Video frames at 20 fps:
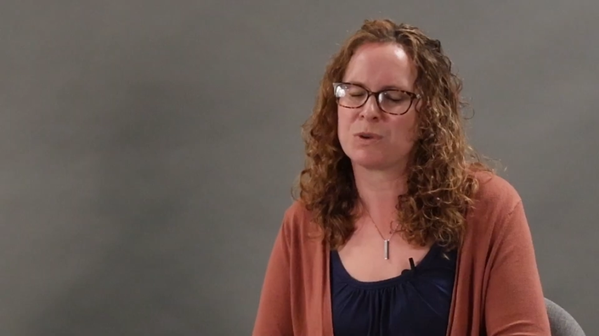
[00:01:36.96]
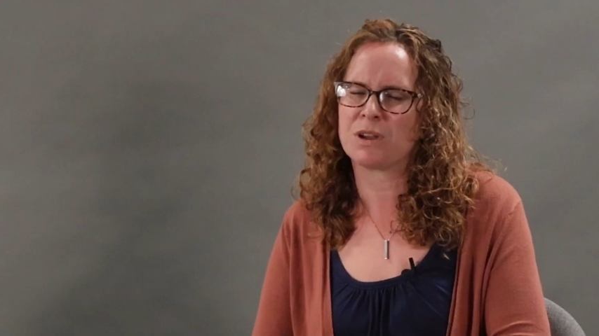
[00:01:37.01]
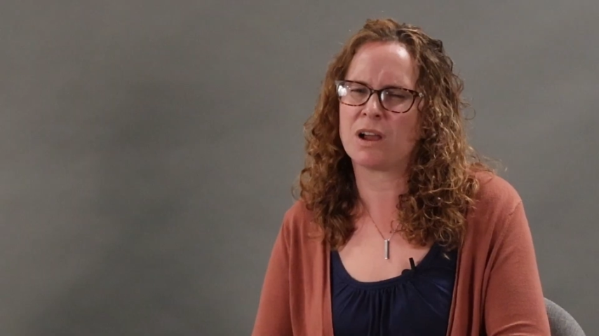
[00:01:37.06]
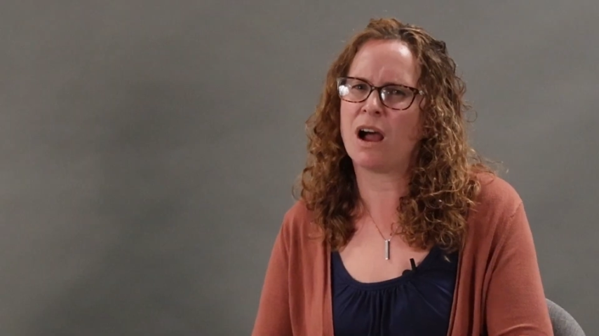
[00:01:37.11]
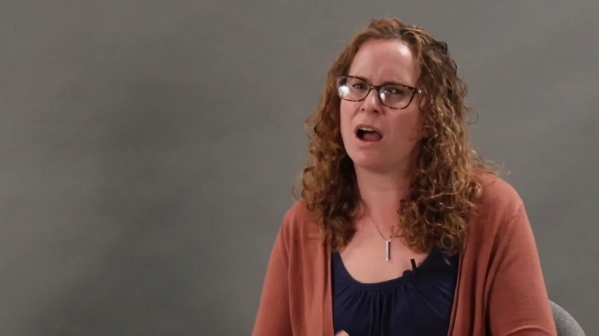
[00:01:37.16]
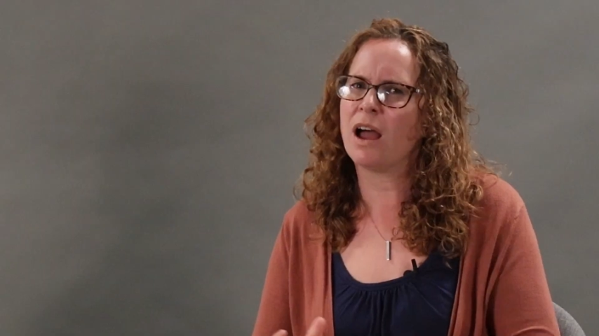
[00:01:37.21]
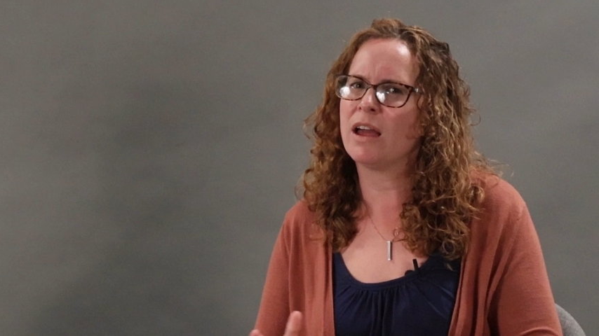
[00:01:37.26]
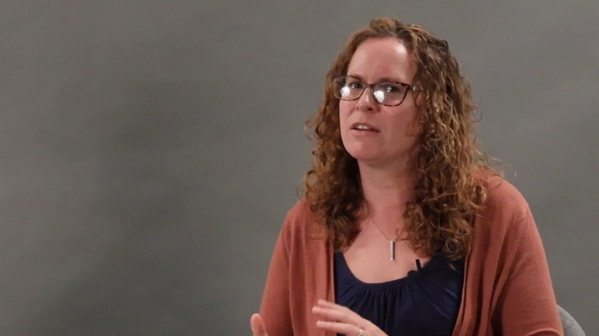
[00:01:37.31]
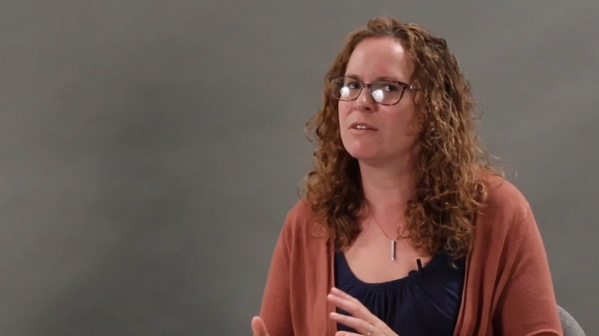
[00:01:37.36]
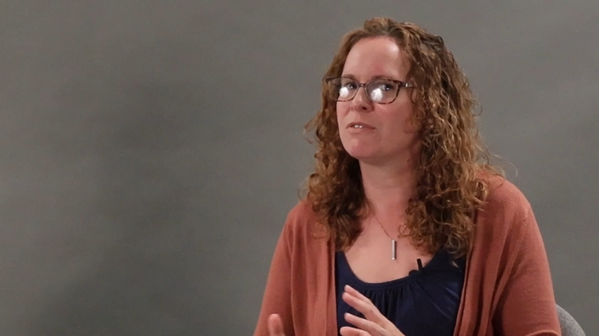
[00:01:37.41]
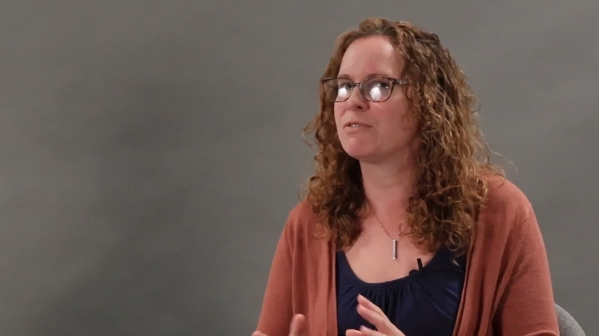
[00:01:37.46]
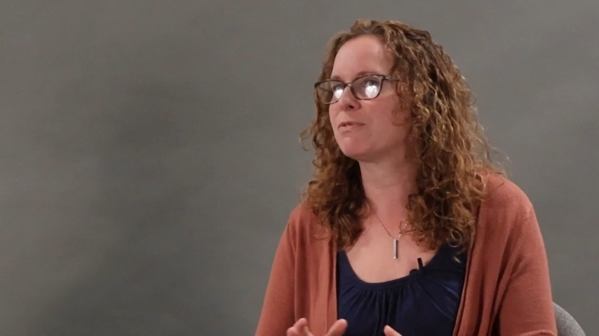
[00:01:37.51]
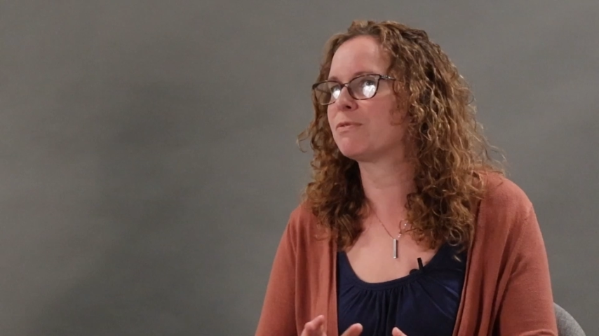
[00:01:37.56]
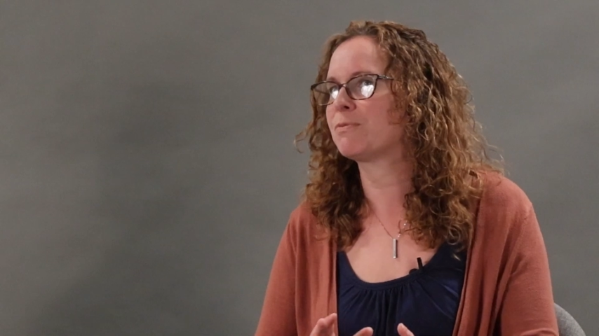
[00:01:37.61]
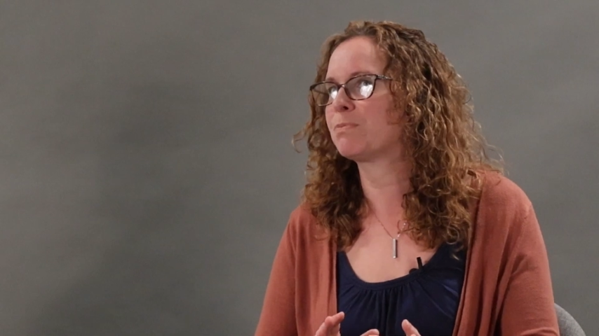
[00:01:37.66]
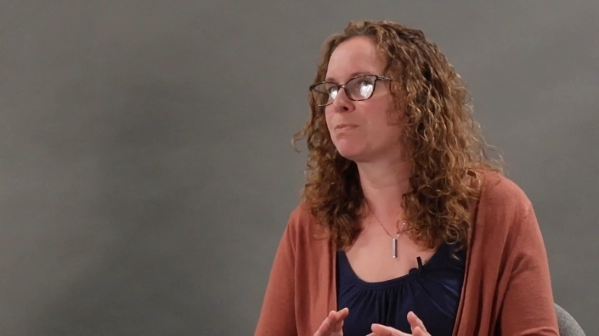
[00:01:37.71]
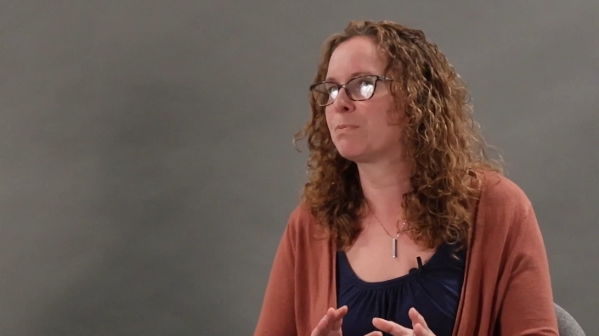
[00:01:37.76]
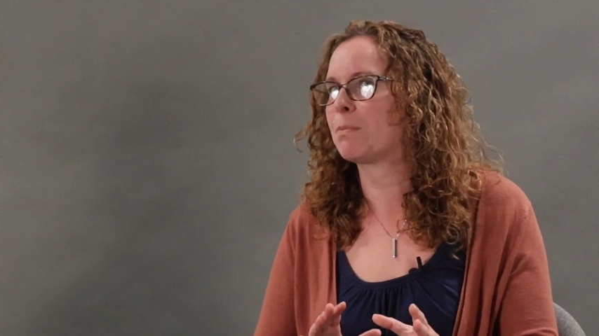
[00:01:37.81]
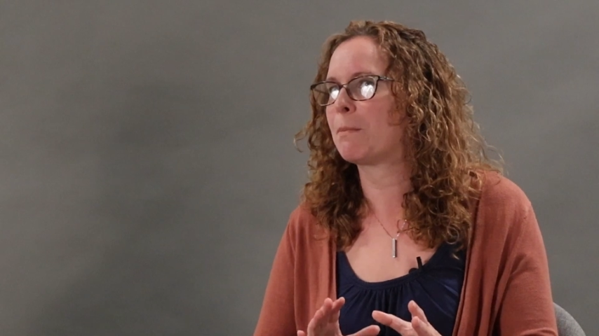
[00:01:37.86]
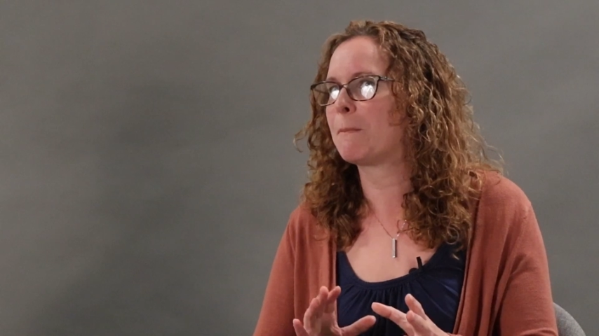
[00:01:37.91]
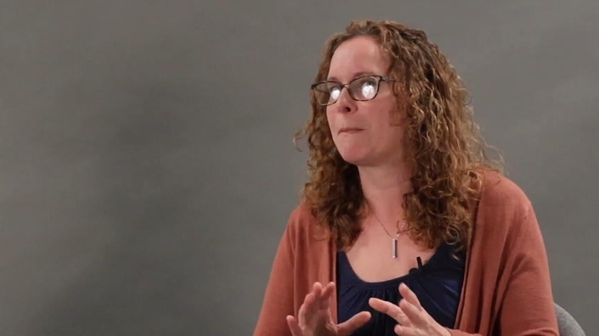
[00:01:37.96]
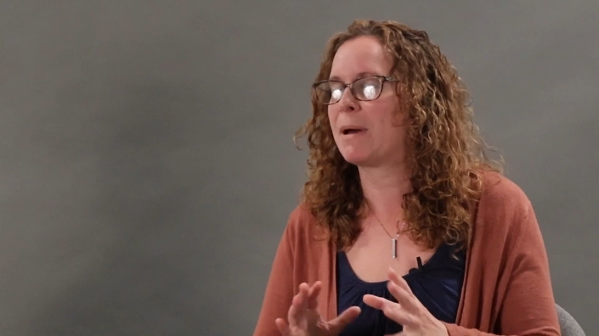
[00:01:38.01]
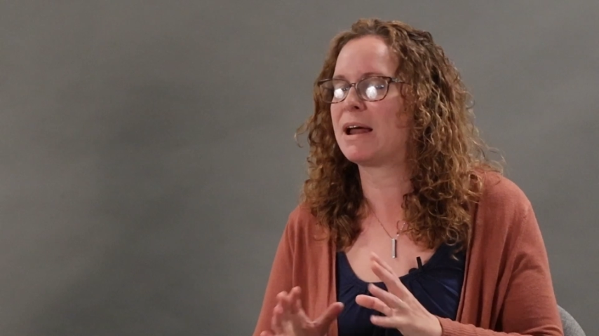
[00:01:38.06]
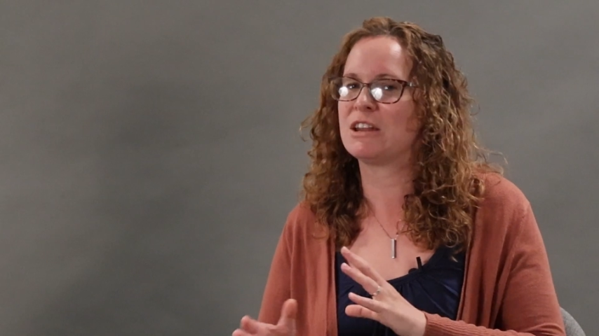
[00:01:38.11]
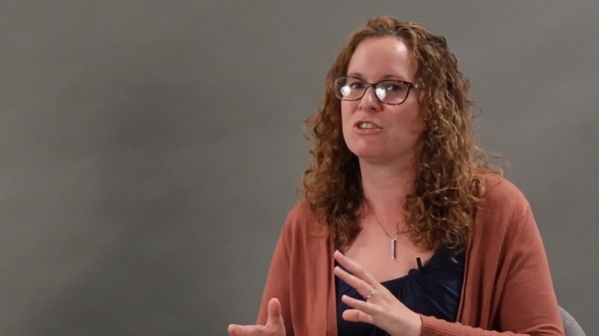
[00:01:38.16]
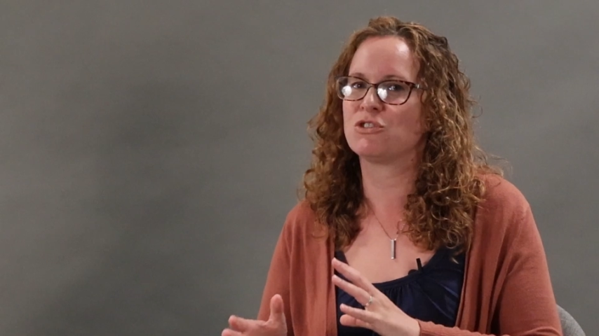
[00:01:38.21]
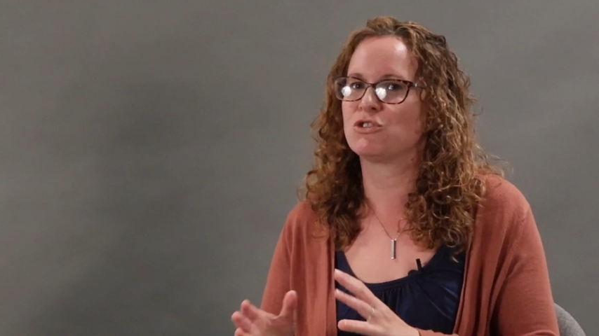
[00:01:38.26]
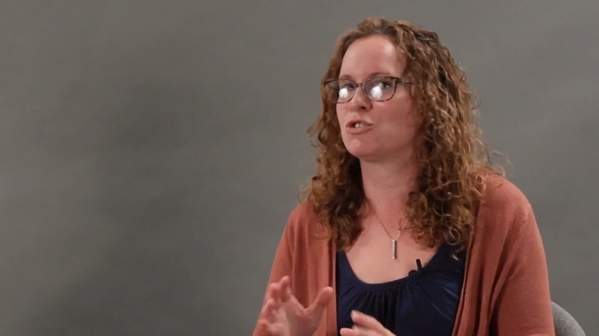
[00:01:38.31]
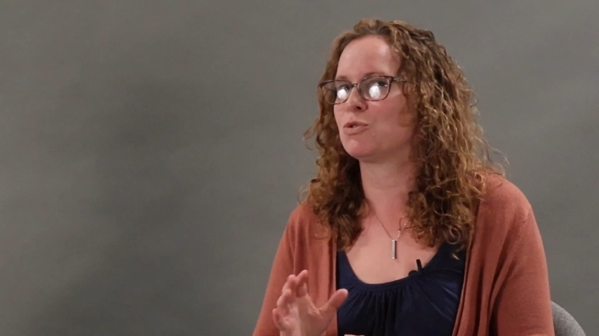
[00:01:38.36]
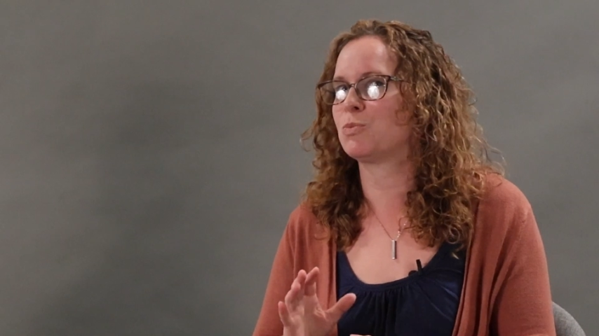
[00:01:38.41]
We kind of
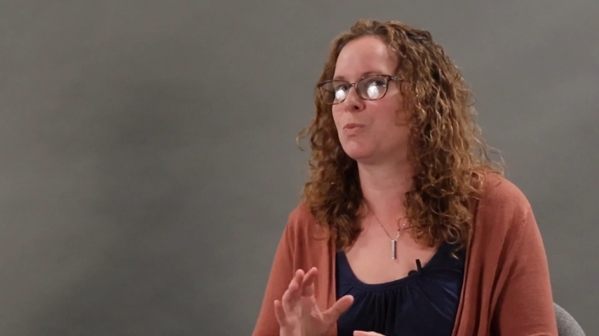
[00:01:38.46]
managed